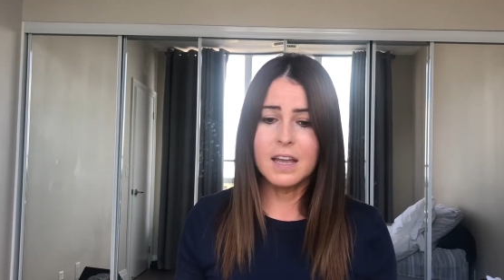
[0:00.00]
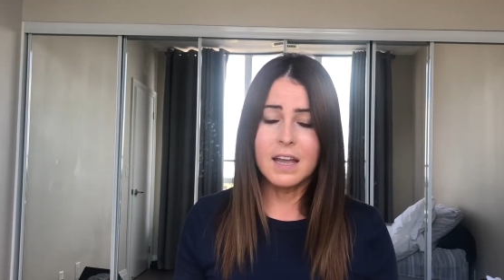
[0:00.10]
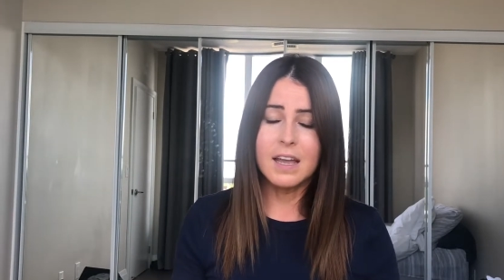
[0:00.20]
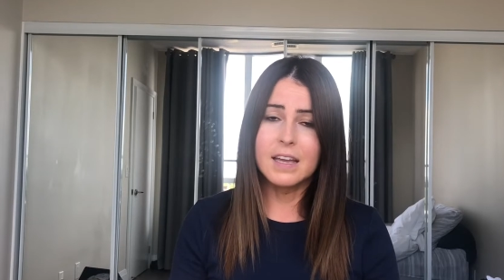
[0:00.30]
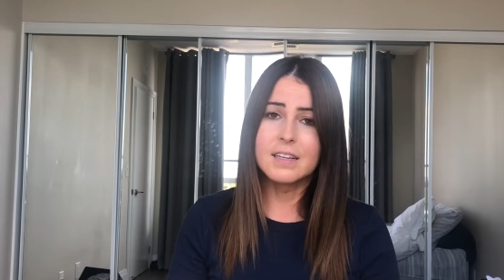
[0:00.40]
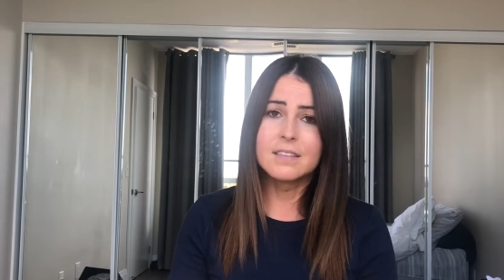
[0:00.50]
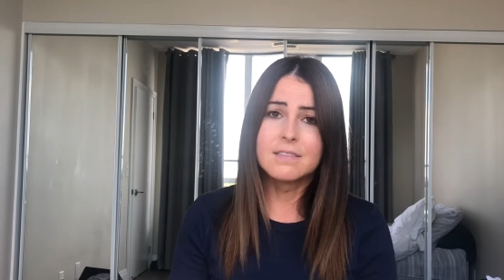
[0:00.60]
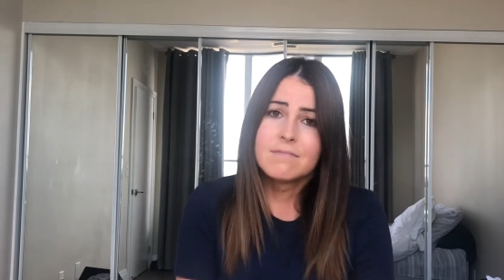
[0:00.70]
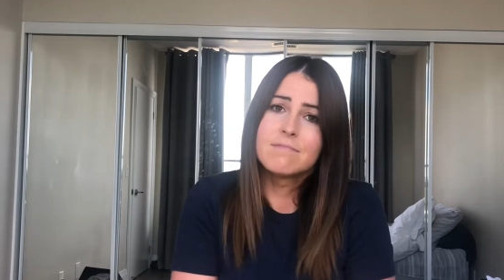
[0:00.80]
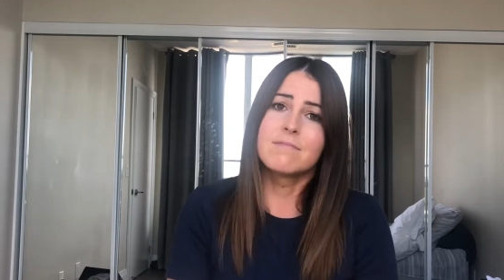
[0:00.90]

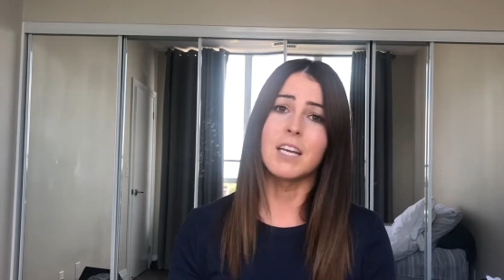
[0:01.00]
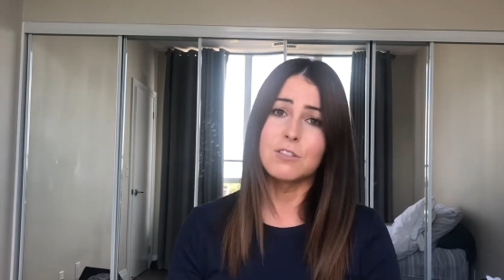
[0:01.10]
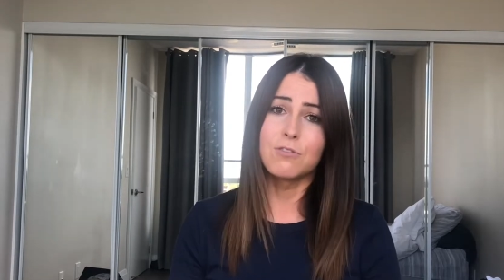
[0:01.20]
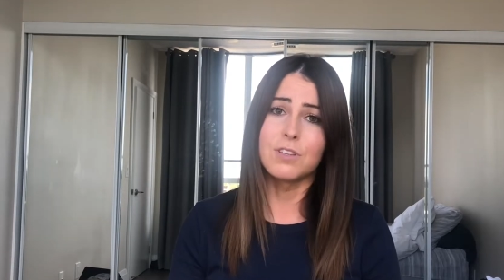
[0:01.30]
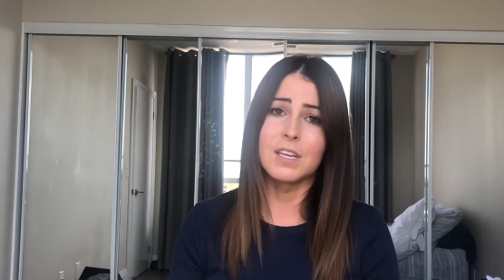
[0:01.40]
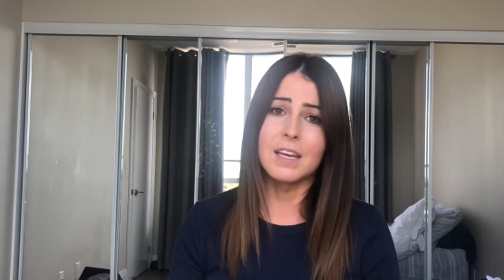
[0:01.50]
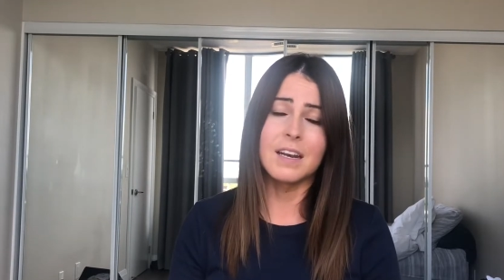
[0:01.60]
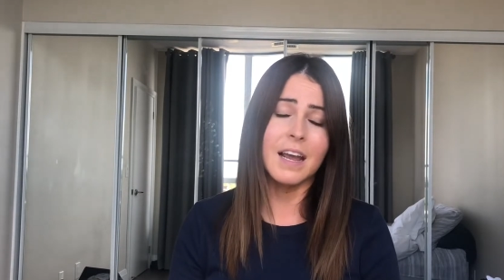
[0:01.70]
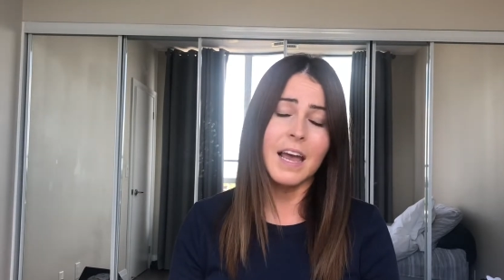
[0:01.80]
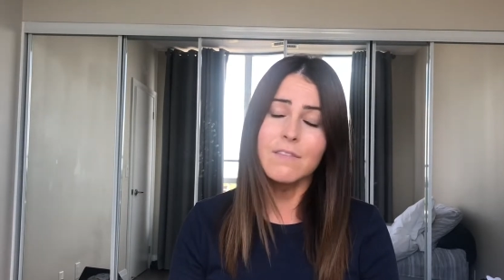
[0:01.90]
And that's really
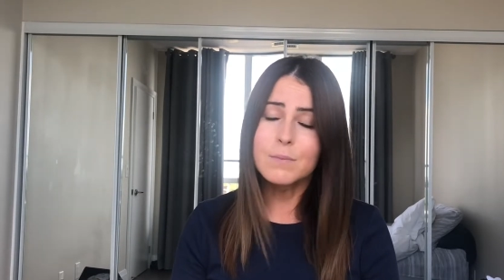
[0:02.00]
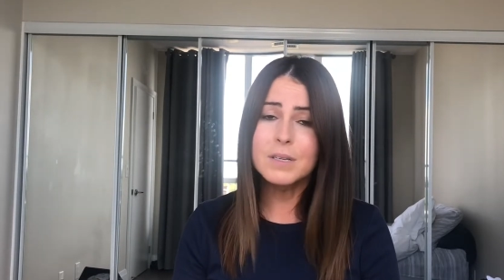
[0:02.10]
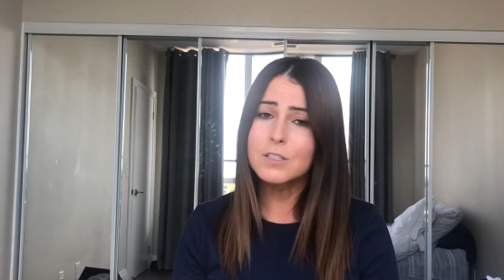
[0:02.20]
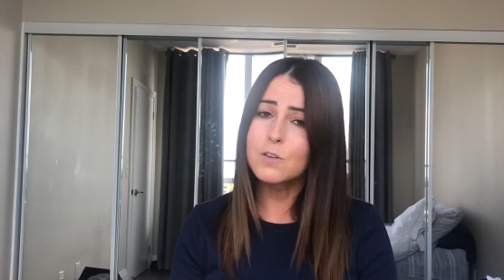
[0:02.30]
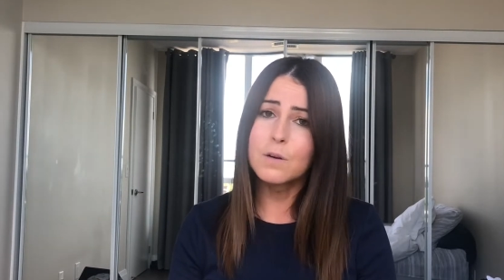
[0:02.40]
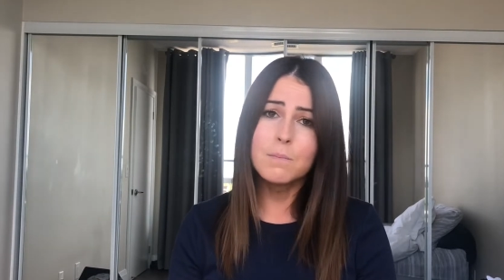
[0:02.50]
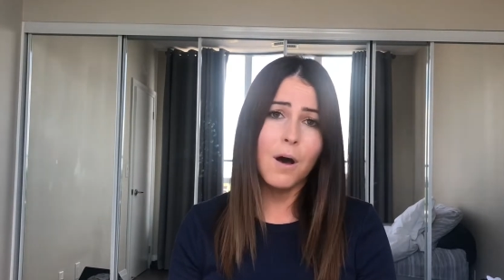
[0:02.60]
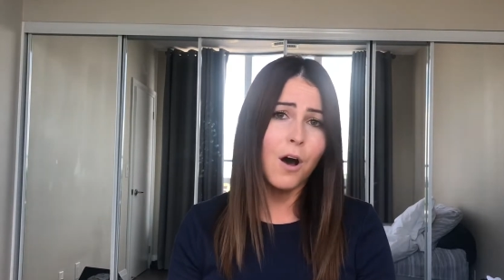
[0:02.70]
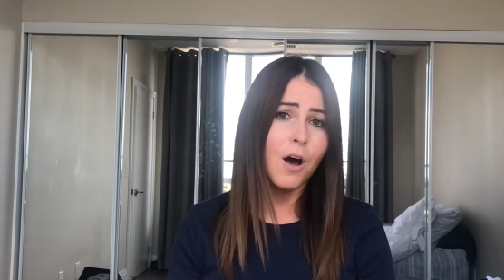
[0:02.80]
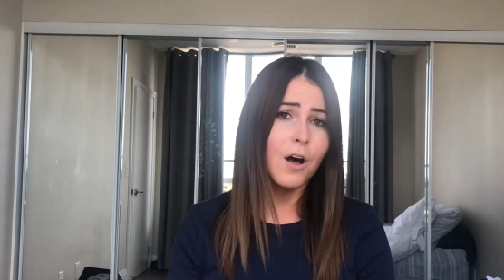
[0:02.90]
it. I haven't been to a
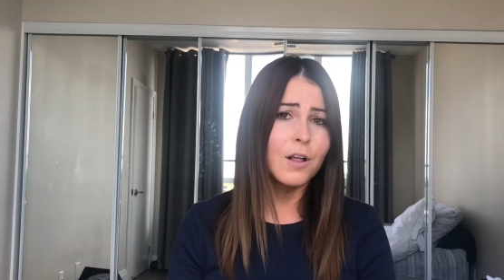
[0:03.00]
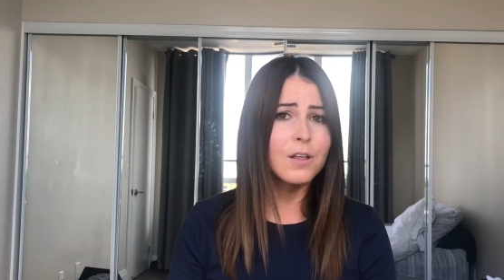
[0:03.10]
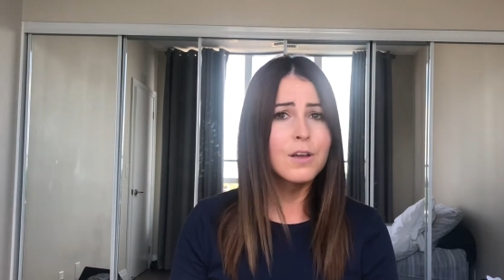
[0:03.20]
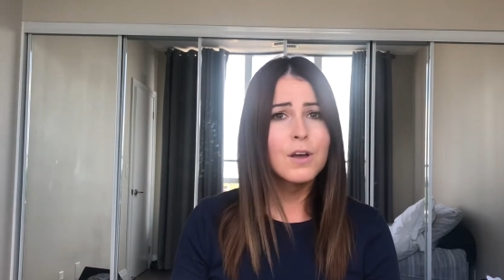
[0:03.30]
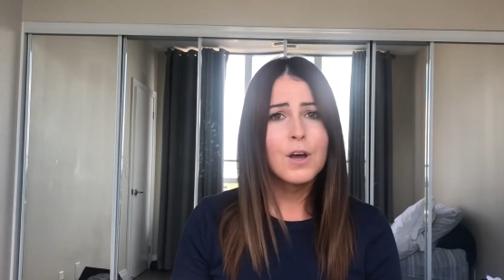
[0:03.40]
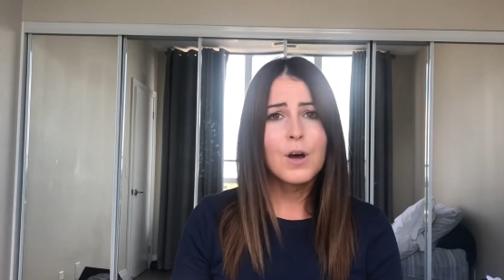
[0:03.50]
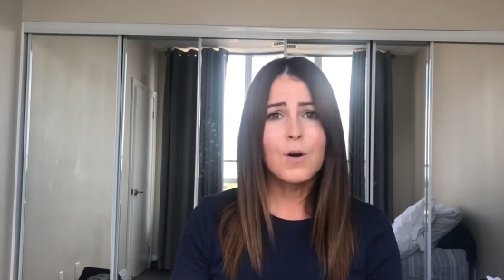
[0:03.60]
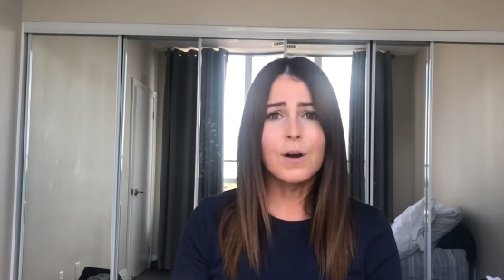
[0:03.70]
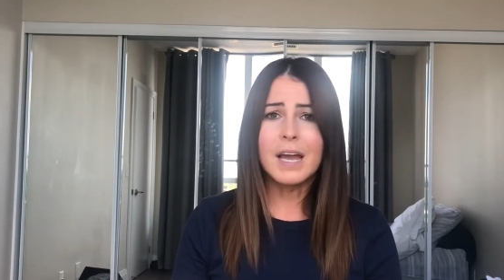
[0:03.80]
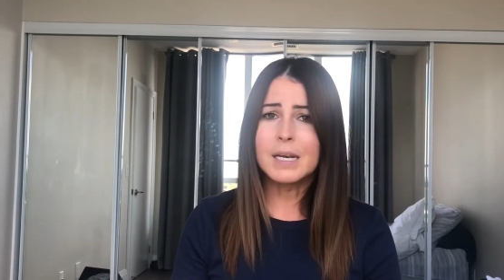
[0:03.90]
mall
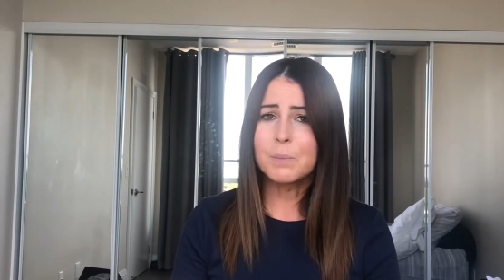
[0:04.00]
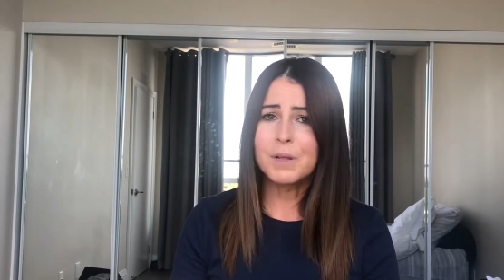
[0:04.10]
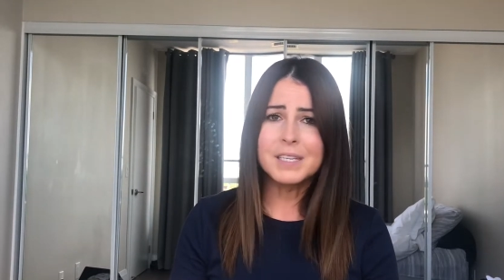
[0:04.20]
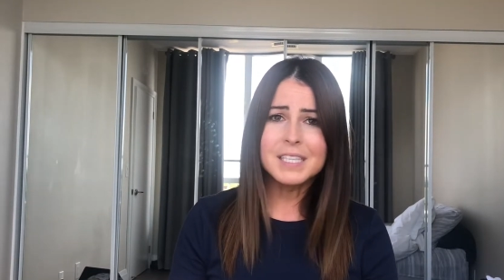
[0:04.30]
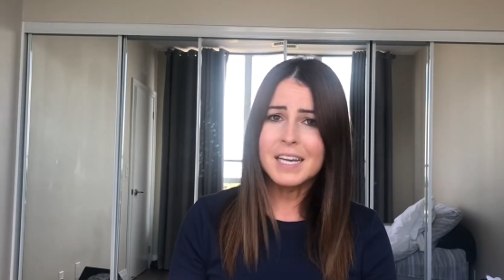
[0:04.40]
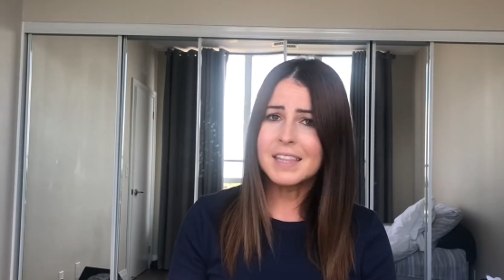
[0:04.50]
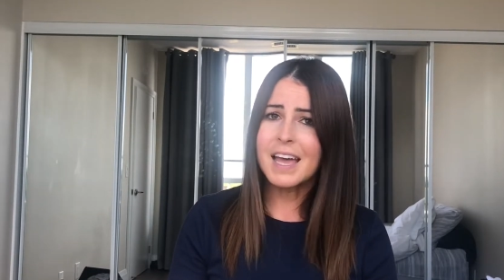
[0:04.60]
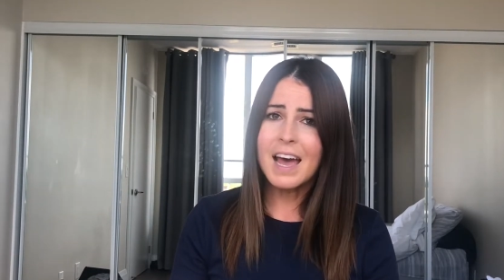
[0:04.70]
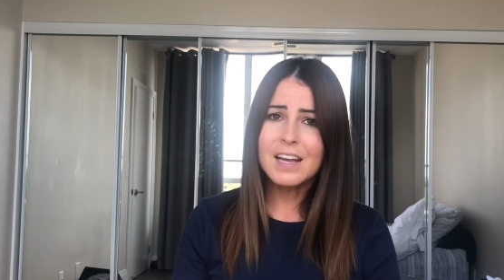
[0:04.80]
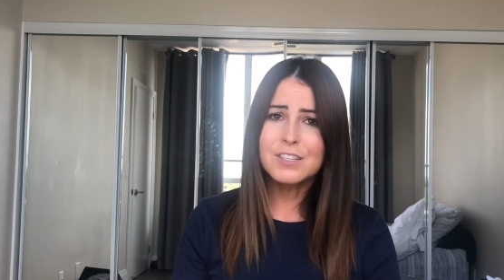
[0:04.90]
or any place like
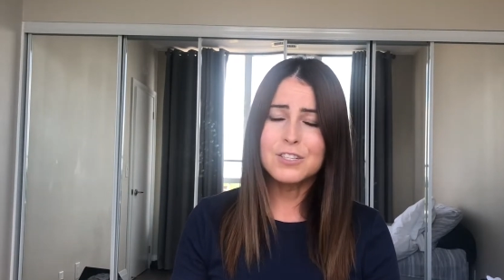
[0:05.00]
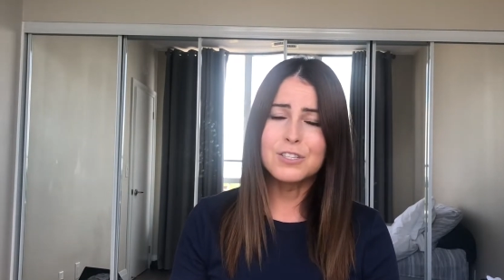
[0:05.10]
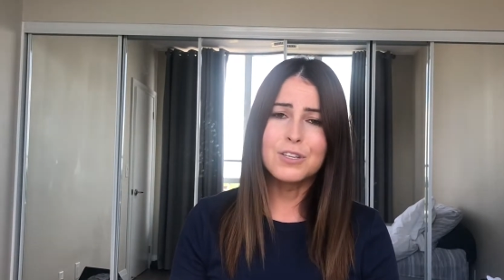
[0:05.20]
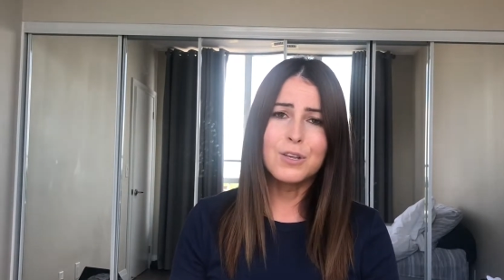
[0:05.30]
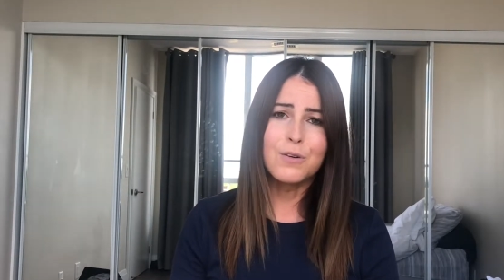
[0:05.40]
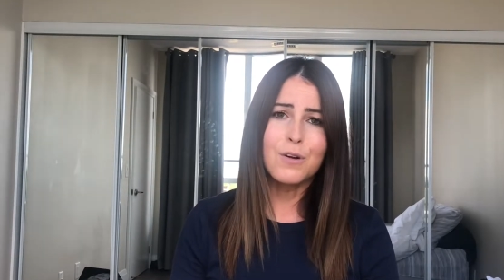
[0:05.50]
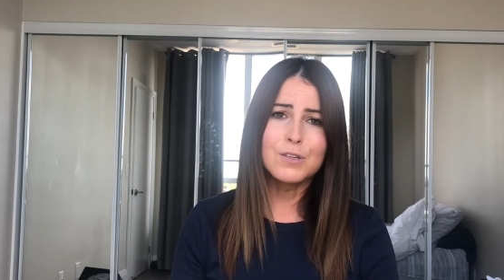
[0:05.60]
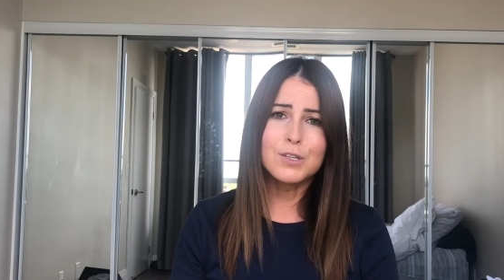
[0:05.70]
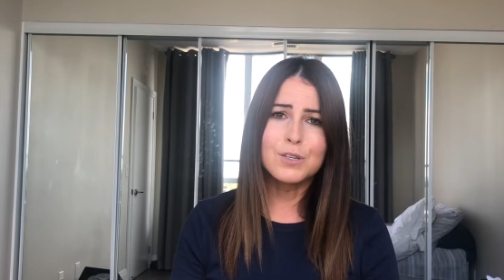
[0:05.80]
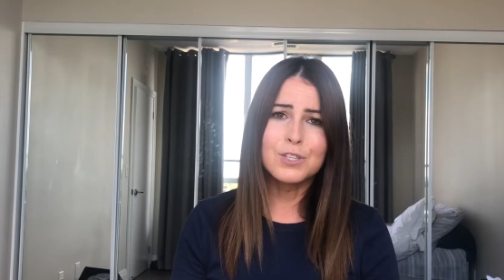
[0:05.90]
that, just to the
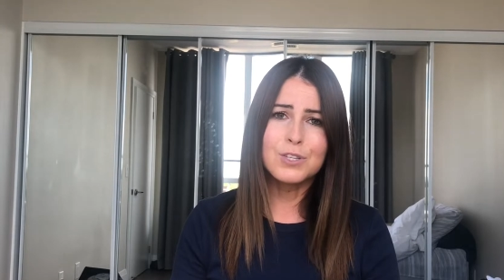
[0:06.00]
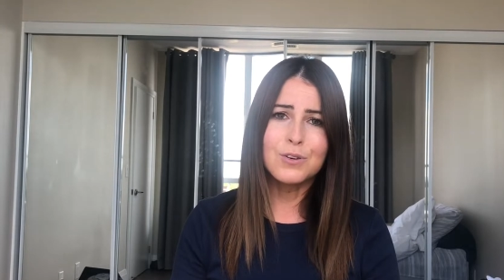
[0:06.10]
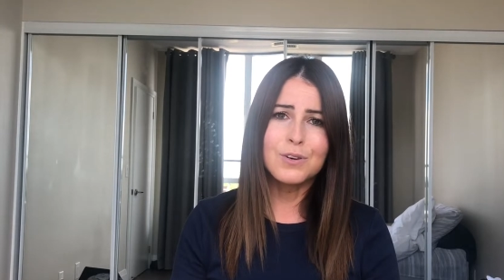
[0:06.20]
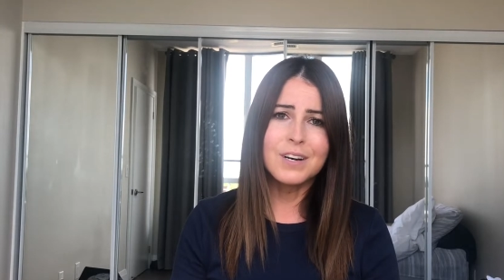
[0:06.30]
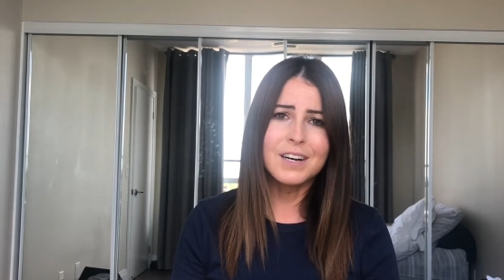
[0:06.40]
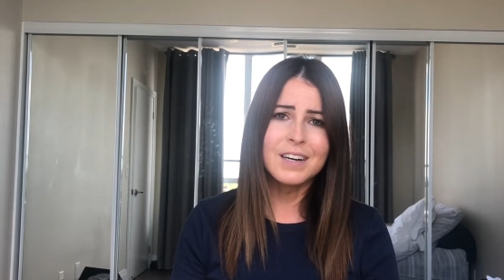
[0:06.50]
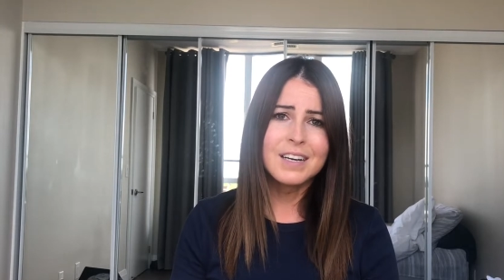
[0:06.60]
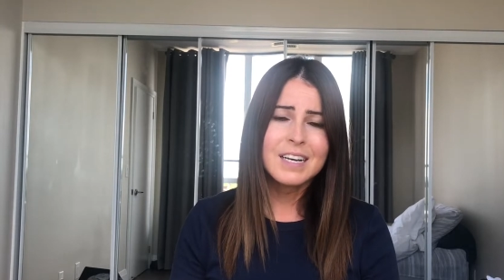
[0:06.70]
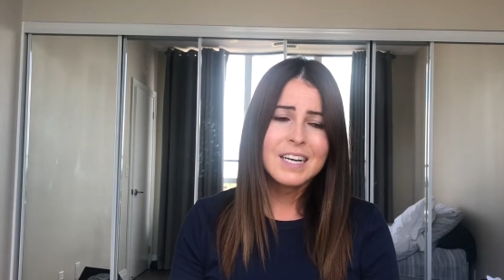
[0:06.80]
grocery store.